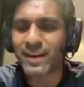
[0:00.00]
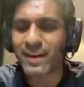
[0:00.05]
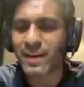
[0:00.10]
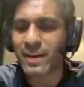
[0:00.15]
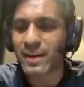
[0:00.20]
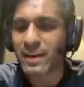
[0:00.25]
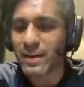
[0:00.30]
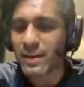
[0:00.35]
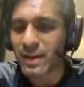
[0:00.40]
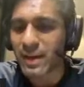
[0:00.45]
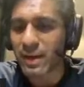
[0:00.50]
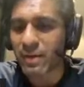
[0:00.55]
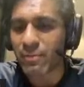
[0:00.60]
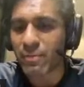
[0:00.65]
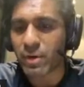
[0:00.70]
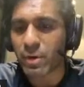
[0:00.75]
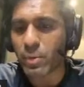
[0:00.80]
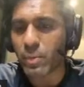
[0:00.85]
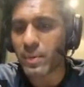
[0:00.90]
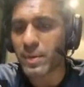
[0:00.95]
the get
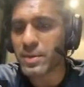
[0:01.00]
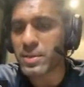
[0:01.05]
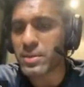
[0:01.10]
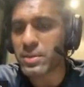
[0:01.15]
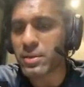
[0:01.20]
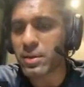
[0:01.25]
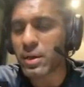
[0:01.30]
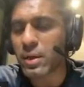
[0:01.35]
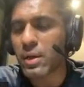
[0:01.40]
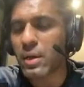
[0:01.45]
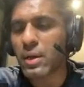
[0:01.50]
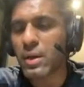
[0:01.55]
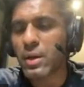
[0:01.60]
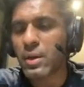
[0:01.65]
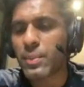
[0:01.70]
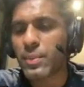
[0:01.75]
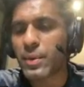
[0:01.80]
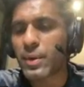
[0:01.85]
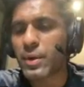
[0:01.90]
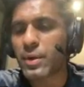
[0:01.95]
request
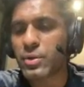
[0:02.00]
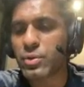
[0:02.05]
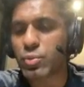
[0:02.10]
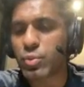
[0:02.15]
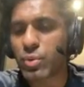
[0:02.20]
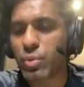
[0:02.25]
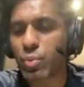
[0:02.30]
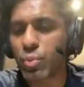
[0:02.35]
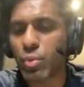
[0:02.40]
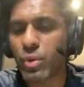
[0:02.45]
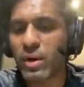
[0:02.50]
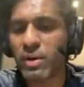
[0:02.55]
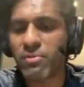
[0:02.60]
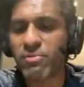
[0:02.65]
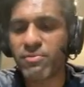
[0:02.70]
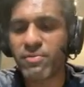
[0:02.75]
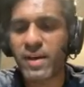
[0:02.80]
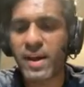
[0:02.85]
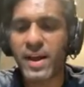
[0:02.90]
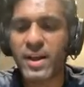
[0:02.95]
because we want to
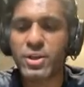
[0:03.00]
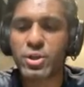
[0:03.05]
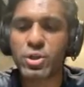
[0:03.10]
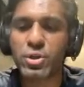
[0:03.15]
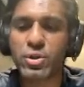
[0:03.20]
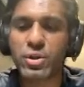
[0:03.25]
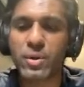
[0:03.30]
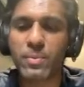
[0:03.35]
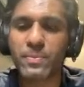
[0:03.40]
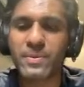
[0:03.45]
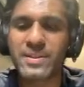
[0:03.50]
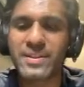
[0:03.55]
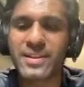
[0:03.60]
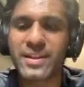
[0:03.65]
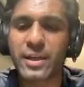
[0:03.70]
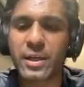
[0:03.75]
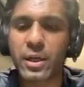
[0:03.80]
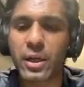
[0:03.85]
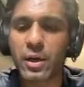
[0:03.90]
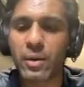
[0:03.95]
fetch the
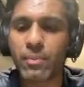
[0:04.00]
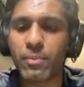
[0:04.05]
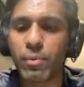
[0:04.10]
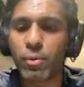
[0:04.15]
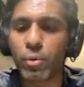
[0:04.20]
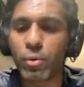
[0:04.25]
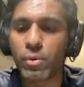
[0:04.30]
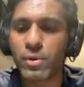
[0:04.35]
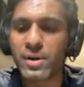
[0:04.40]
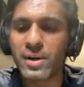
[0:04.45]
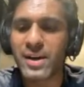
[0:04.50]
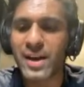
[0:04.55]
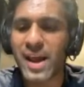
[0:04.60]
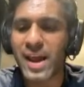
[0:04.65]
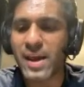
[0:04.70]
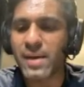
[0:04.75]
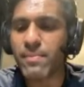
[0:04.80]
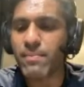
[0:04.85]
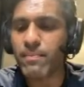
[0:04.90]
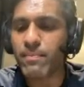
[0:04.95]
particular board
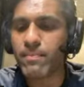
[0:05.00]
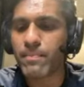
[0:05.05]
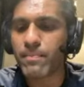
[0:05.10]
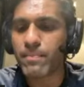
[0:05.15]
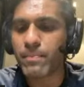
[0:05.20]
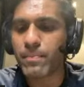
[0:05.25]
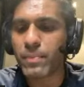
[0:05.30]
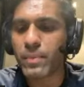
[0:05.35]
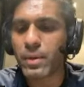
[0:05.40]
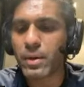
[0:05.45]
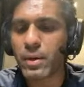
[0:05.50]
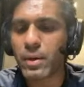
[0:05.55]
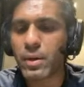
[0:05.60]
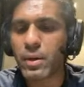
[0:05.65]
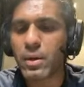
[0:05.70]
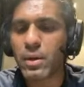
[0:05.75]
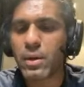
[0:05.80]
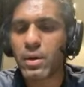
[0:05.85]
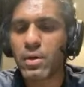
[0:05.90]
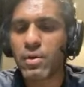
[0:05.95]
name
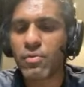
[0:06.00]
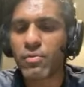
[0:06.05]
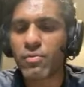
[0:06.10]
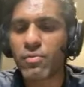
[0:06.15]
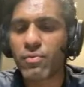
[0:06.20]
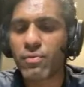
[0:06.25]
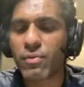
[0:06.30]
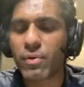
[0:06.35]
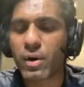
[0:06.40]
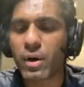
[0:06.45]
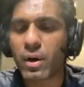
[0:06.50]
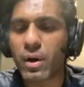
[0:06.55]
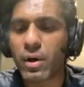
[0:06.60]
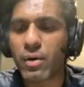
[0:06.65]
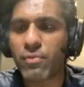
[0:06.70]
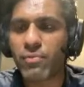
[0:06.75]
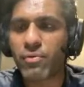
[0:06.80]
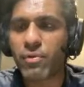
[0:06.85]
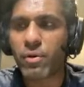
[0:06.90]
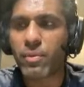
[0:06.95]

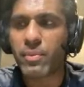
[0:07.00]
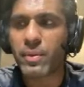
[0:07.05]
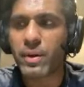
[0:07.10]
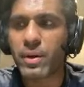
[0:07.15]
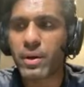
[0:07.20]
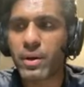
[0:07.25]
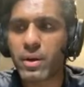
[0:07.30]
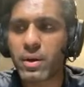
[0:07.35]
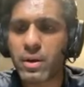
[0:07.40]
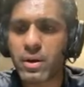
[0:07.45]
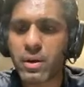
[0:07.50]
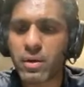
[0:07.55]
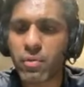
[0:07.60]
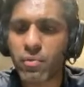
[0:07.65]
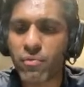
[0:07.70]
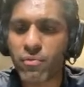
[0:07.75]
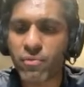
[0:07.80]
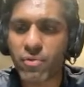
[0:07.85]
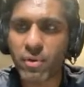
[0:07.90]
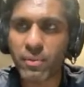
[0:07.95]
from the
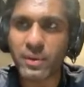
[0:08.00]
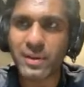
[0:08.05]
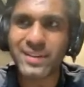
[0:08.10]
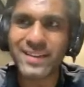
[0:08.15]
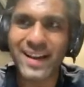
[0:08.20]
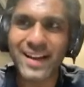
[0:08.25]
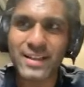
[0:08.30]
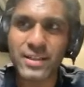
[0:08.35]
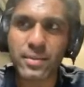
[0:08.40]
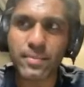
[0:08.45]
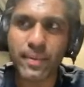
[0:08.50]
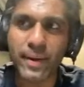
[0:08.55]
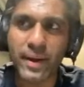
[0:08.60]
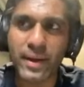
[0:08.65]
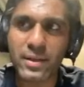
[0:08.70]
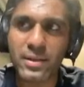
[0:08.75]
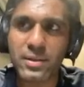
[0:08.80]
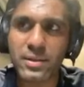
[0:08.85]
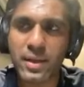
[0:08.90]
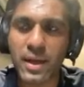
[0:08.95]

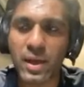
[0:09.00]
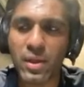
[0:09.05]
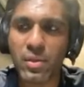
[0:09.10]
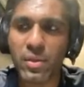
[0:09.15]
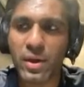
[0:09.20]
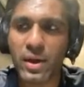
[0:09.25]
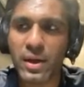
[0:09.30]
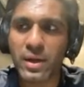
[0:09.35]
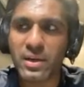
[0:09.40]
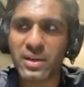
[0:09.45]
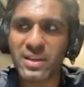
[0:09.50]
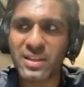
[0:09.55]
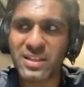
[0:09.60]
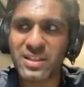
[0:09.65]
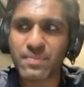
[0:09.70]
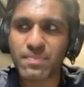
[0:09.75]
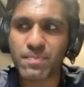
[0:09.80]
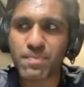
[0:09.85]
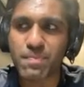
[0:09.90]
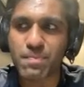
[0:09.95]
database and then
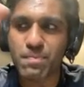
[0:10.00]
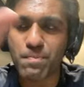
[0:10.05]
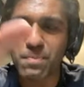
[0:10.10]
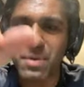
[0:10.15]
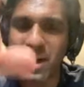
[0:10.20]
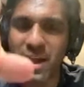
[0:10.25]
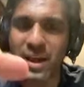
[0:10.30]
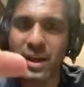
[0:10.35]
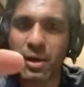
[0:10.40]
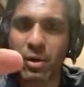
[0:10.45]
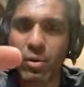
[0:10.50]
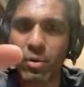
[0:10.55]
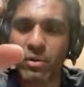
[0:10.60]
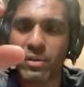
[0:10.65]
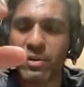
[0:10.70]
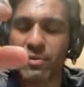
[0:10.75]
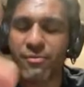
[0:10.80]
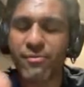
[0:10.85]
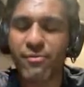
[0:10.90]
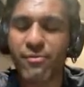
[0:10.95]
display
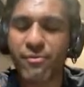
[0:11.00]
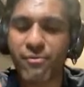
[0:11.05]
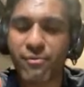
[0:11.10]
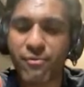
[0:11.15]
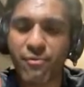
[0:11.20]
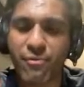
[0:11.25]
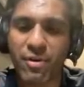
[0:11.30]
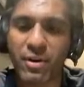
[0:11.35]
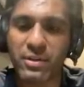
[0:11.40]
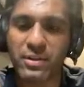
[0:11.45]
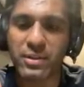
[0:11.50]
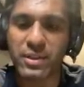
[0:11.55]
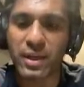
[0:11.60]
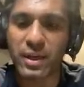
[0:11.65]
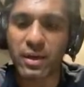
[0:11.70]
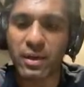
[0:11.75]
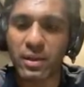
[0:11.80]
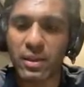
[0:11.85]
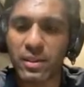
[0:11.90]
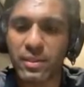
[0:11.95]
on the front
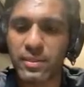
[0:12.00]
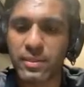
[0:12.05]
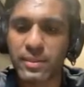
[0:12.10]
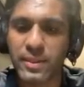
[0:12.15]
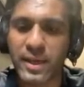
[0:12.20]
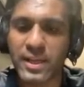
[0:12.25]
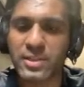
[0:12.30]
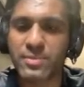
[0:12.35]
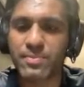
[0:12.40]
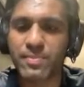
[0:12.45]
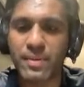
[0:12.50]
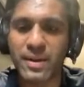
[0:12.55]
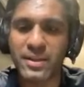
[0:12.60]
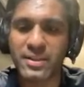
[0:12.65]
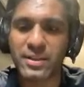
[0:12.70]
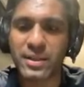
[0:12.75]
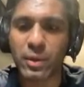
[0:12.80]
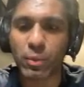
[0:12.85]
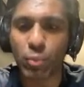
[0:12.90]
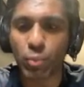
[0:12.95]
end. That's
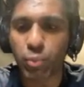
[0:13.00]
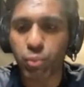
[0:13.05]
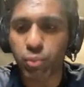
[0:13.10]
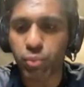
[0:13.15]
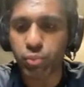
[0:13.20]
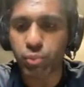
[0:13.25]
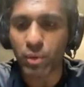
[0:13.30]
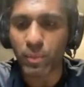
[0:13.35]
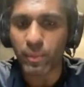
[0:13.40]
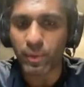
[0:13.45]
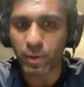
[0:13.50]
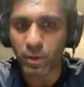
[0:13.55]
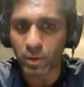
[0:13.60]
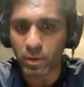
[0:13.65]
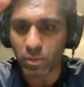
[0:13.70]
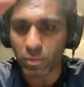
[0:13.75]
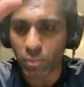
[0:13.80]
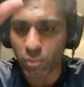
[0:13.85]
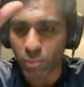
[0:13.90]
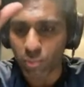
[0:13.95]
basically what
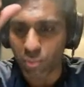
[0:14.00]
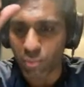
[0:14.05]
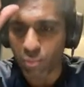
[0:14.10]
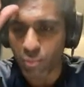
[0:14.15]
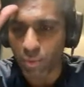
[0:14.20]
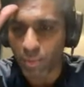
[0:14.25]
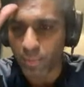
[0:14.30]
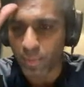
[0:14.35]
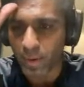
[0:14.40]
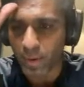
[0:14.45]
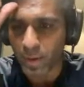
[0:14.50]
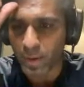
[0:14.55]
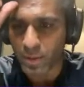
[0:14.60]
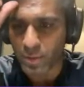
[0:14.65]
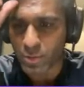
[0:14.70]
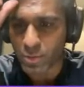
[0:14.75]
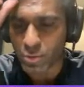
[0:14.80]
we're